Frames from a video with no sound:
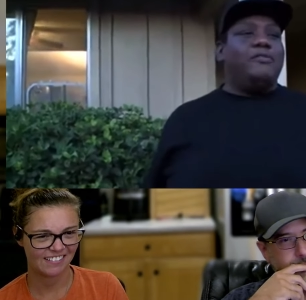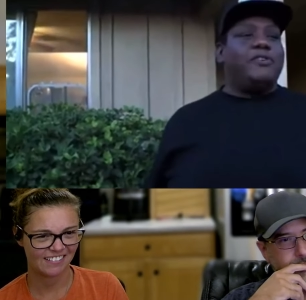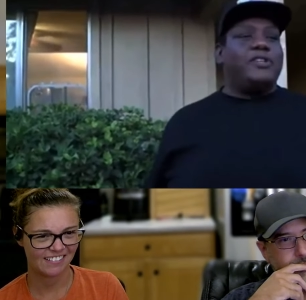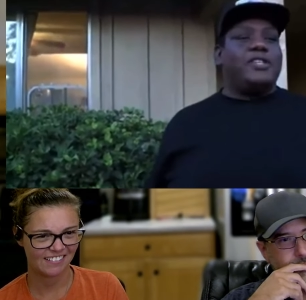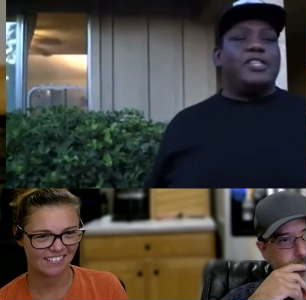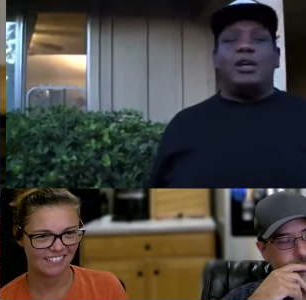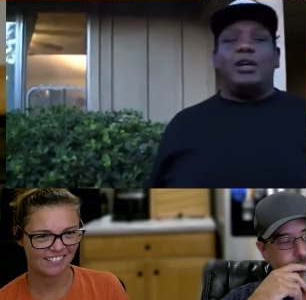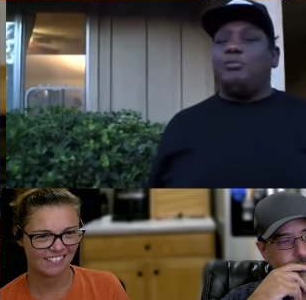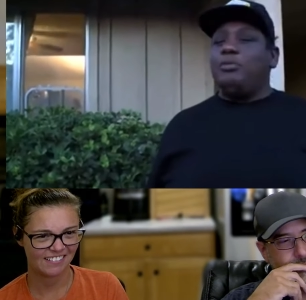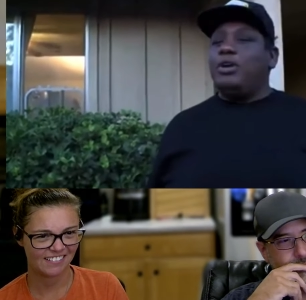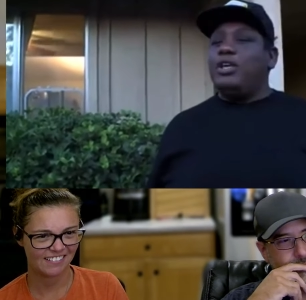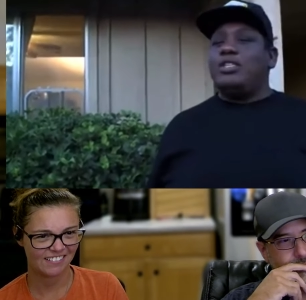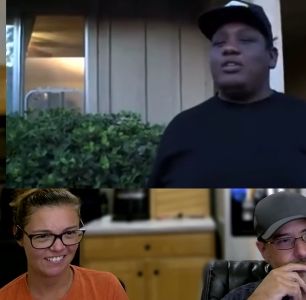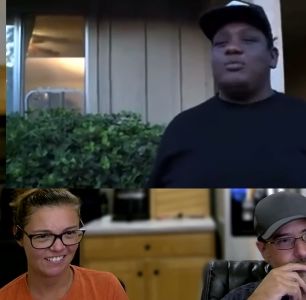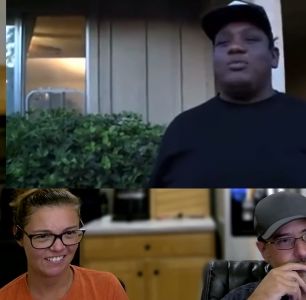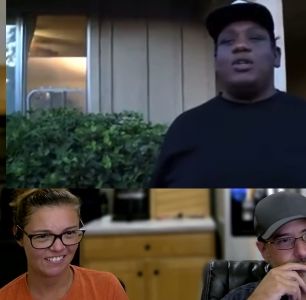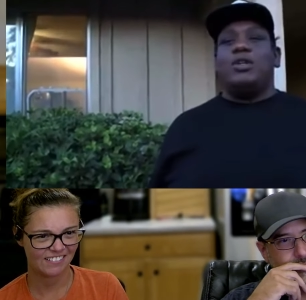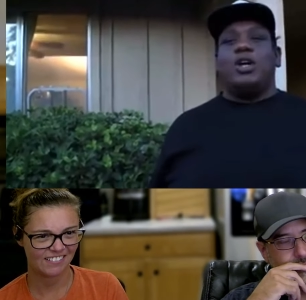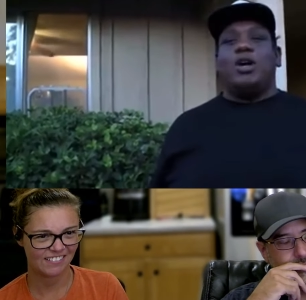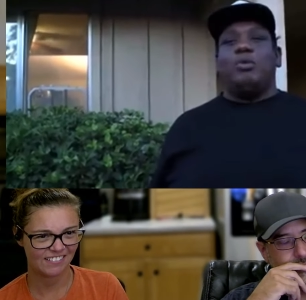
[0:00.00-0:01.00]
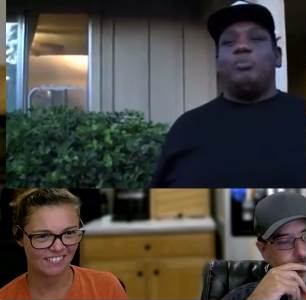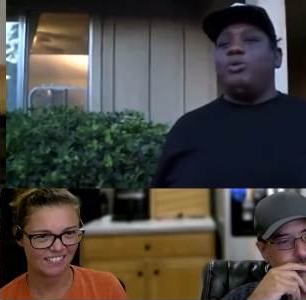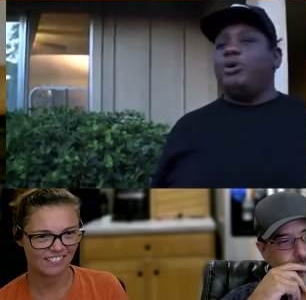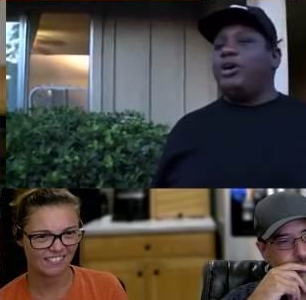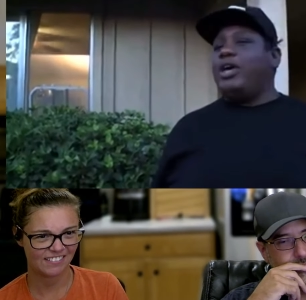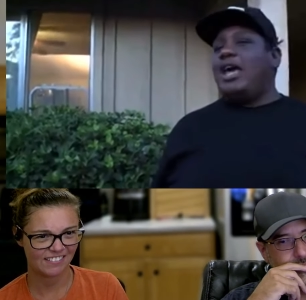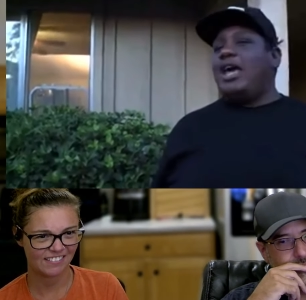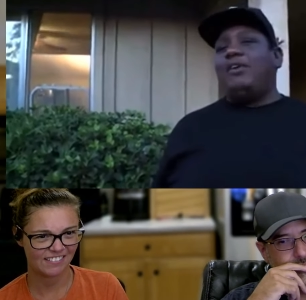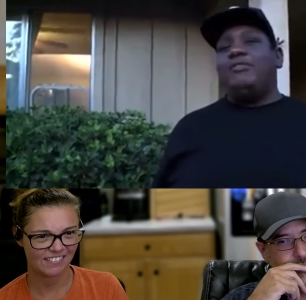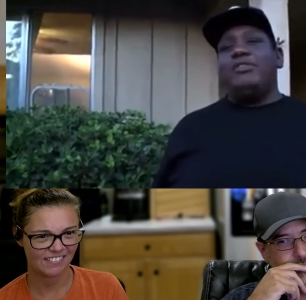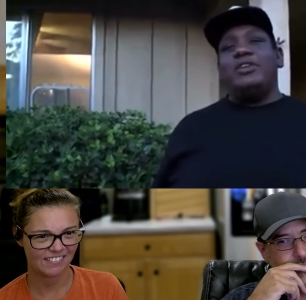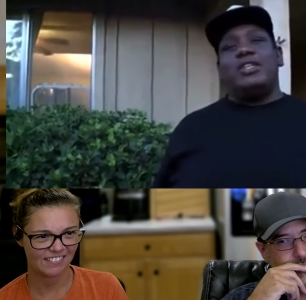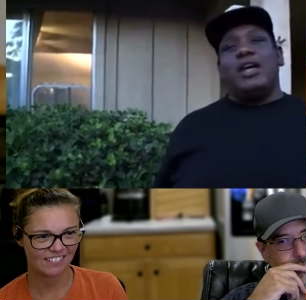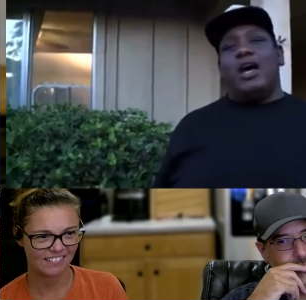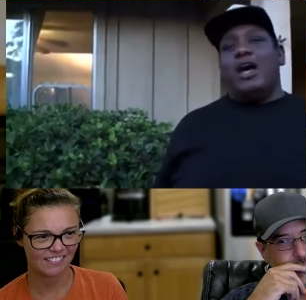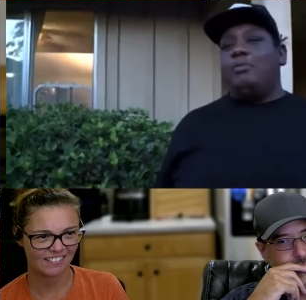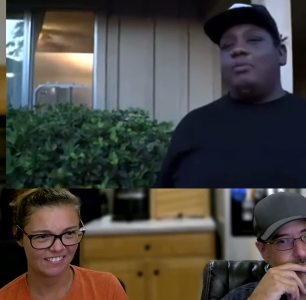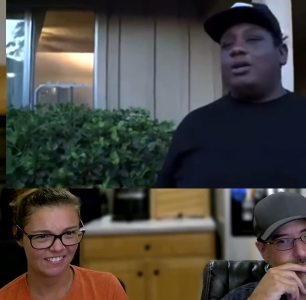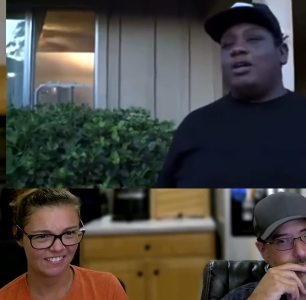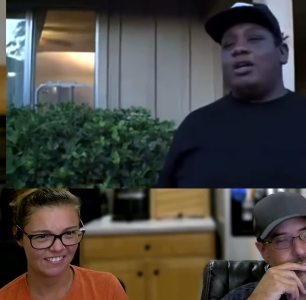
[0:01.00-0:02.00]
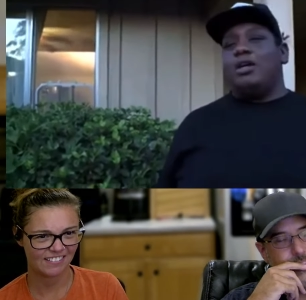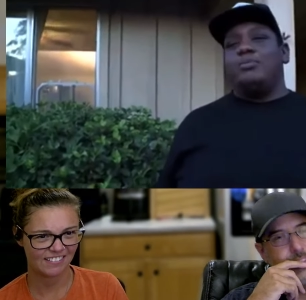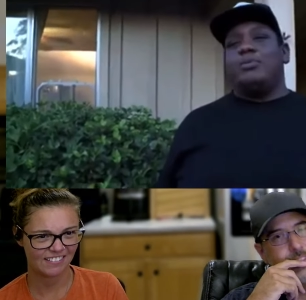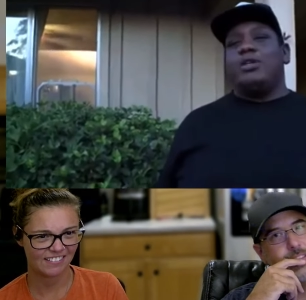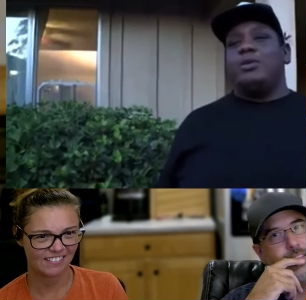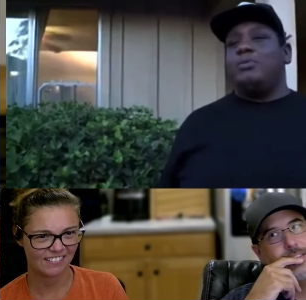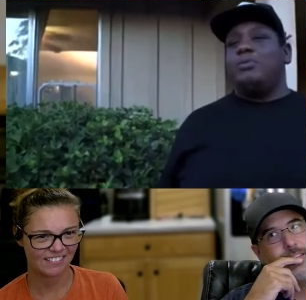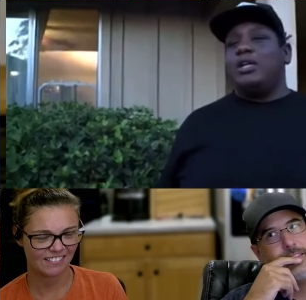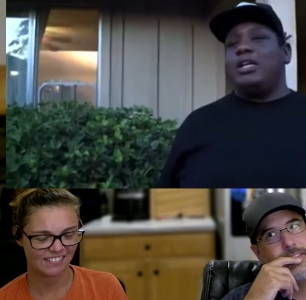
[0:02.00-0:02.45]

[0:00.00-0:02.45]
Speaker 1: some reason with Doughboy, every time he comes up with an